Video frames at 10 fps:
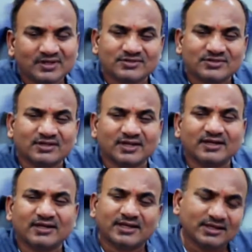
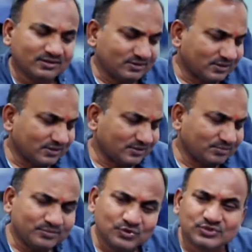certainly the
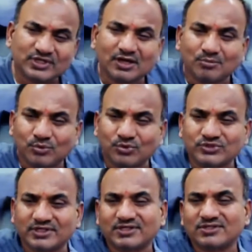music
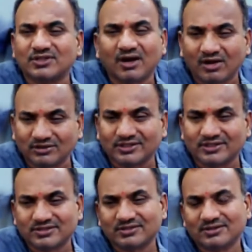composers, the
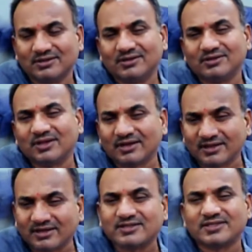authors, the
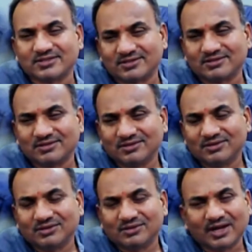lyricists,
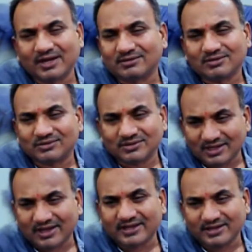and
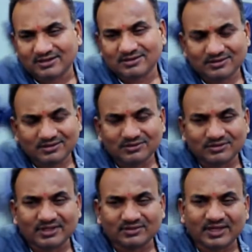the like,
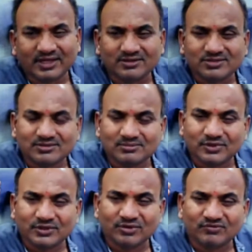their
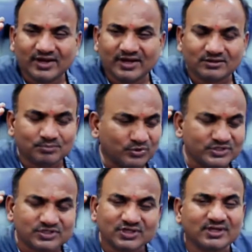in fact,
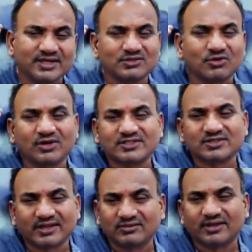position has got
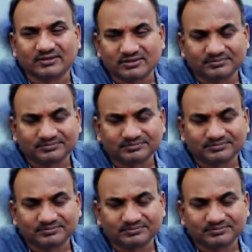strengthened.